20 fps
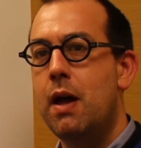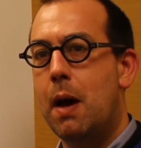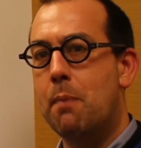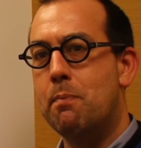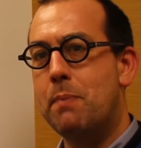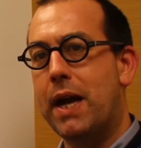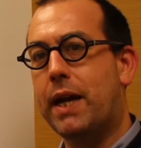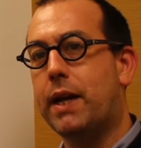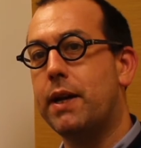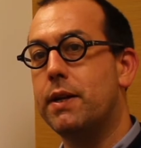a
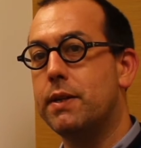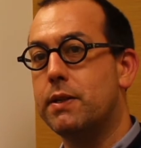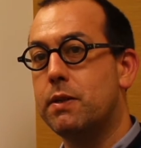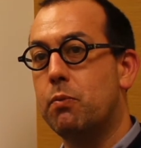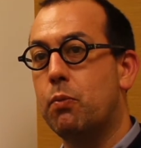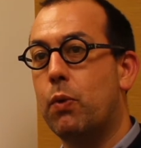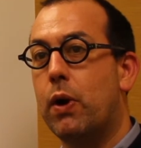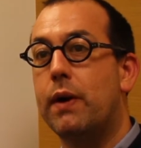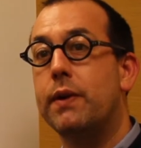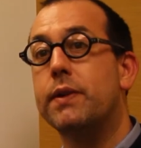
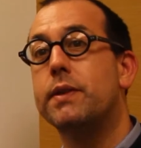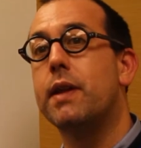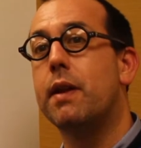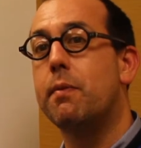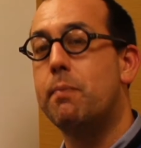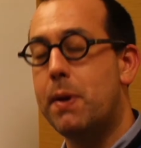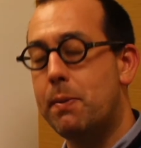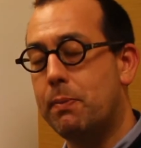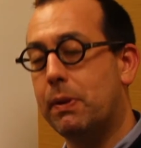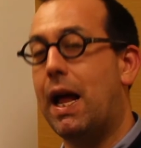mechanism where
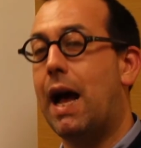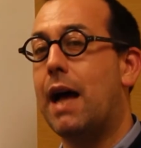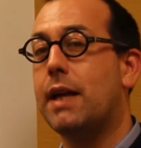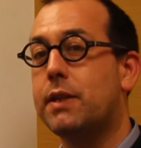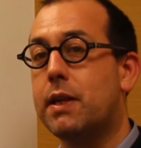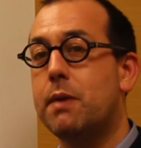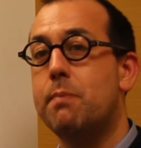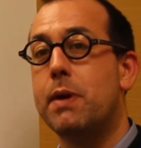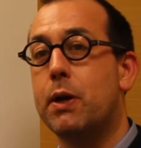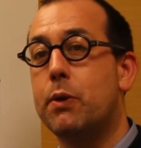instead of people
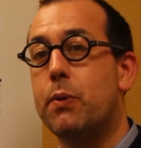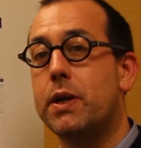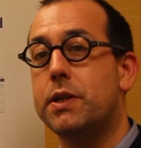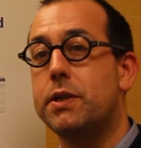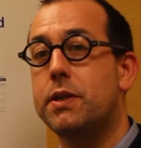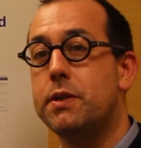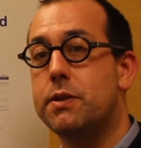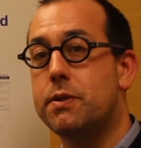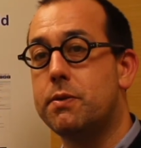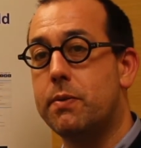asking me
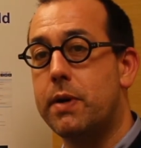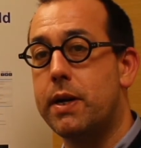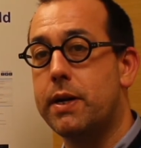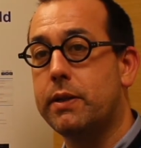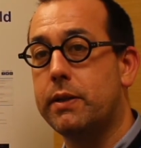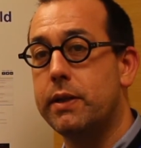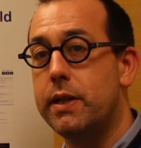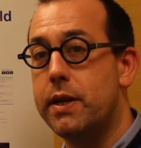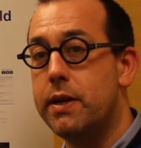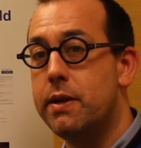questions
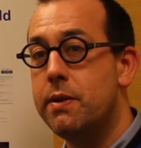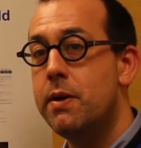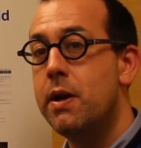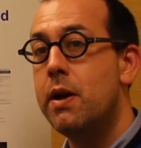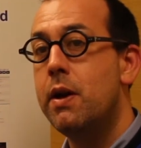directly,